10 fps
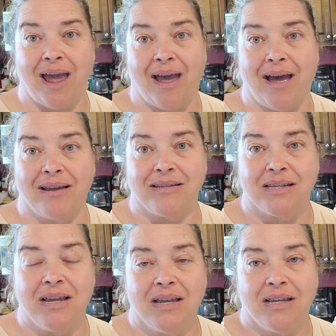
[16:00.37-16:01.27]
at
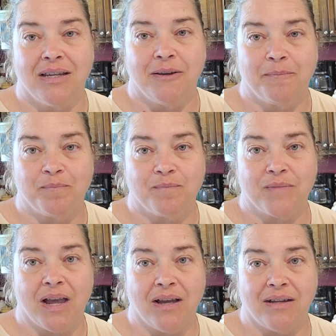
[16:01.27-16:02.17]

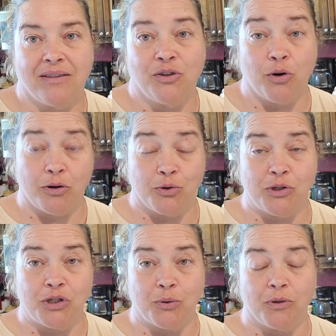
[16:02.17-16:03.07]
the grocery
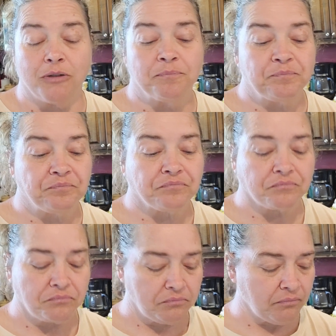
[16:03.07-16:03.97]
store.
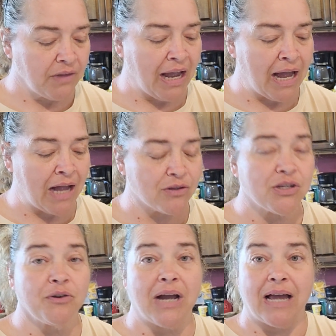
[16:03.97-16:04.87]
I
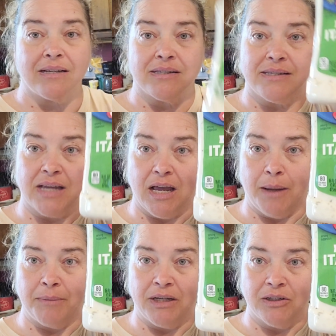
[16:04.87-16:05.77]
also got
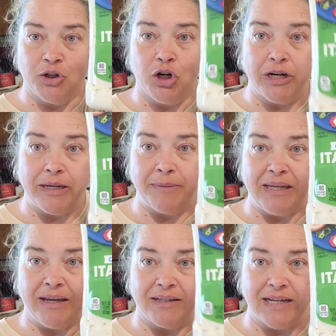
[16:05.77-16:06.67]
some
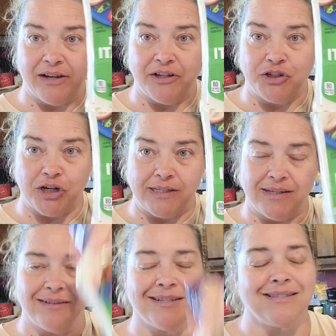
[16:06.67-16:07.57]
creamy Italian
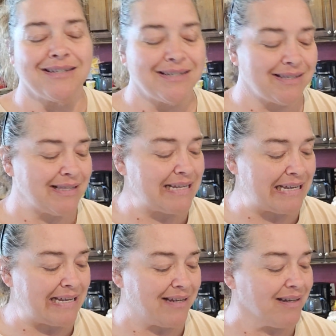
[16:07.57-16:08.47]
dressing. This is
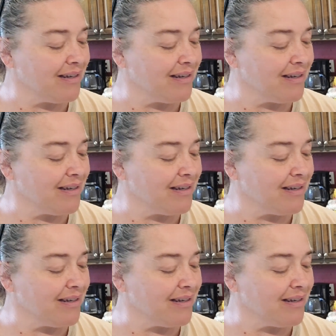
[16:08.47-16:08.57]
the